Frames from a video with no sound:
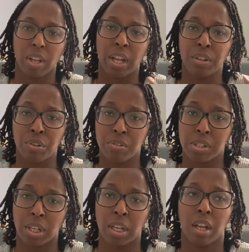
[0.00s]
And
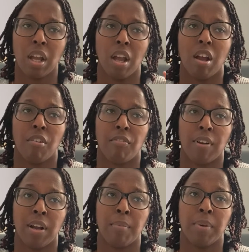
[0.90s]
usually
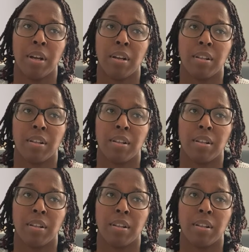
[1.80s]
from